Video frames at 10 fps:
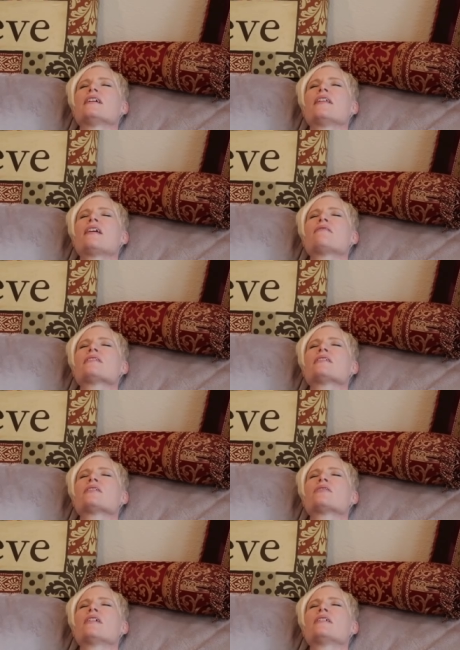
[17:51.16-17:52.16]
and that was an
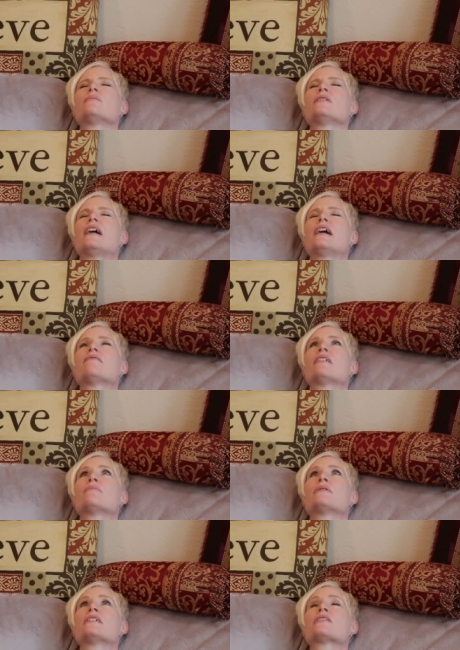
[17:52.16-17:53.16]
incredible high
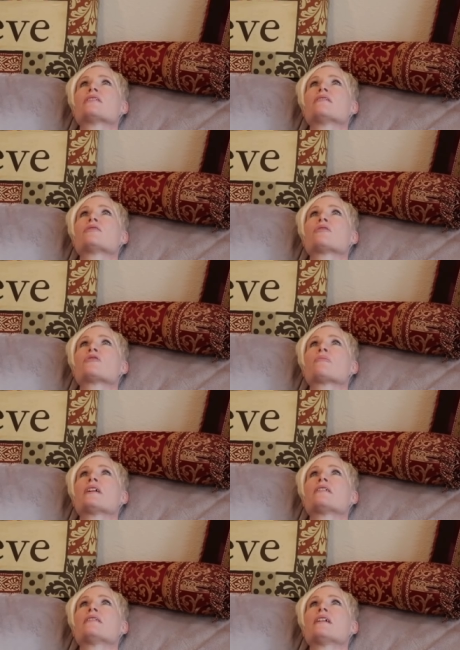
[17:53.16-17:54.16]
vibration of George
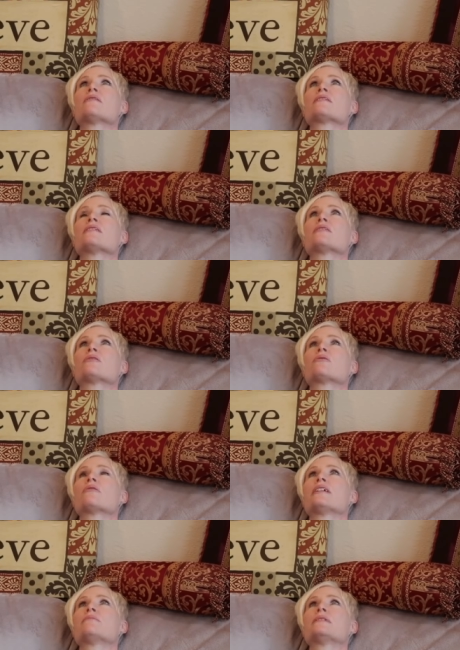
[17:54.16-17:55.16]
Michael. That was an
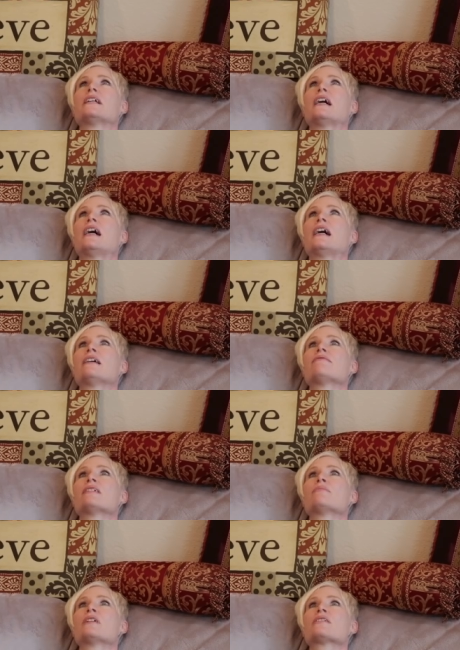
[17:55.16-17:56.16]
incredibly high
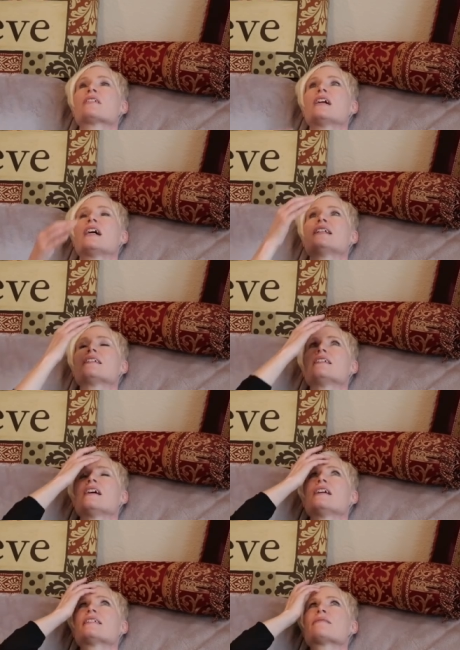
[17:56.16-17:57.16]
vibration. I did
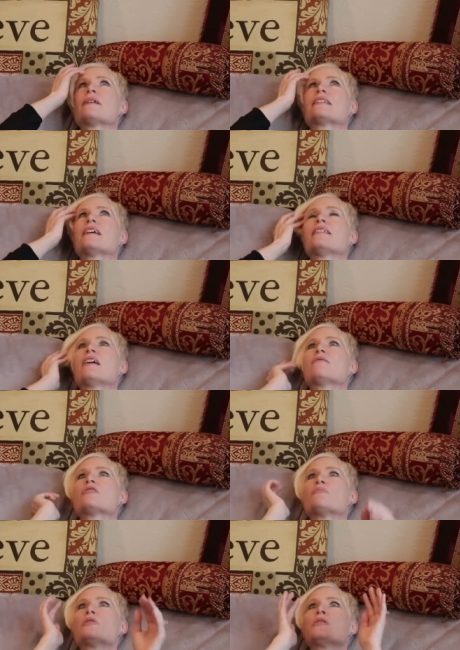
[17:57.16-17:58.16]
not expect that. That
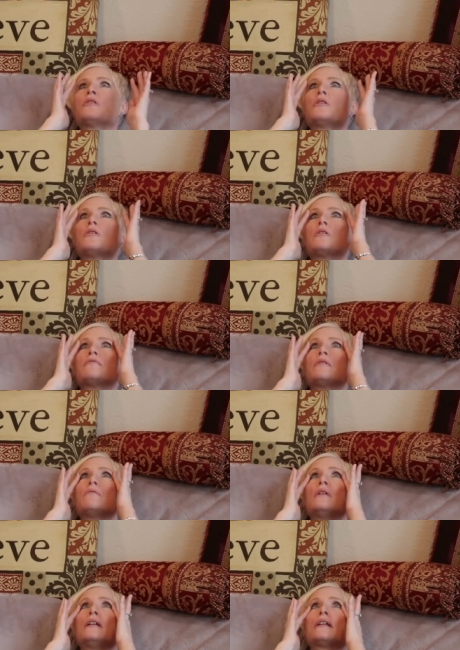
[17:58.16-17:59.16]
was beautiful.
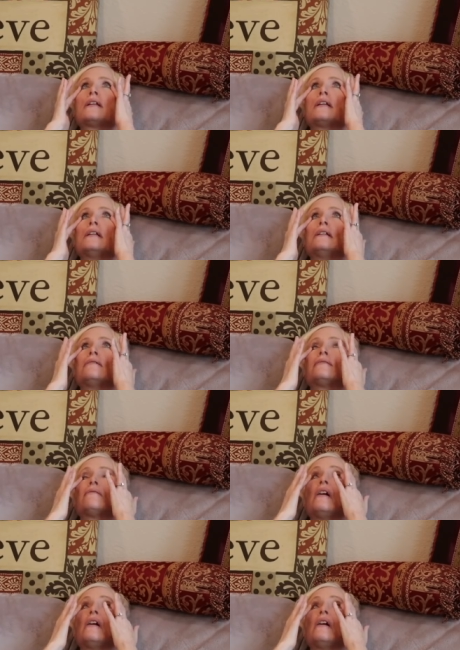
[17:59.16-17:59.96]
What a gift.